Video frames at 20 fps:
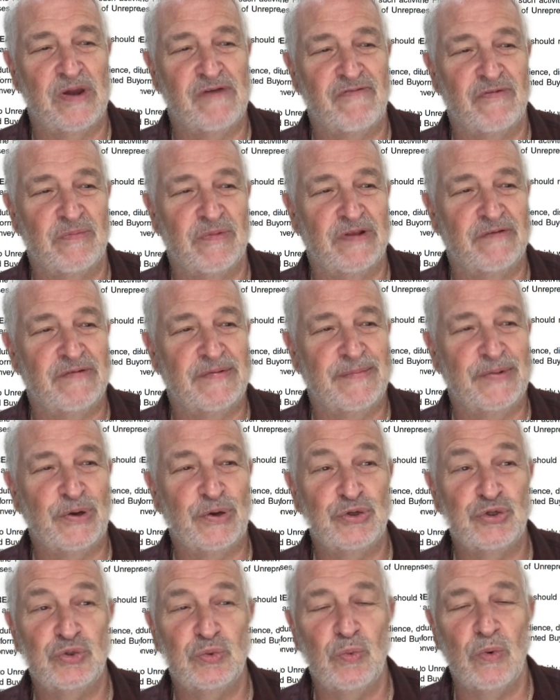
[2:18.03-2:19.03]
from it,
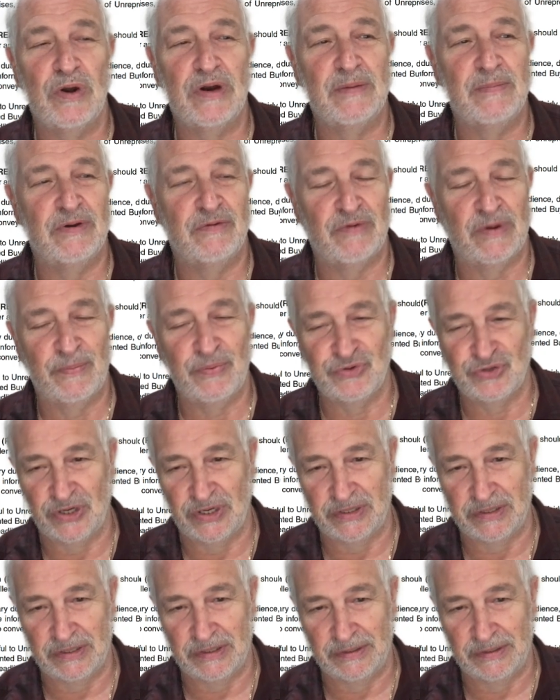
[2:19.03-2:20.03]
because you want to be represented.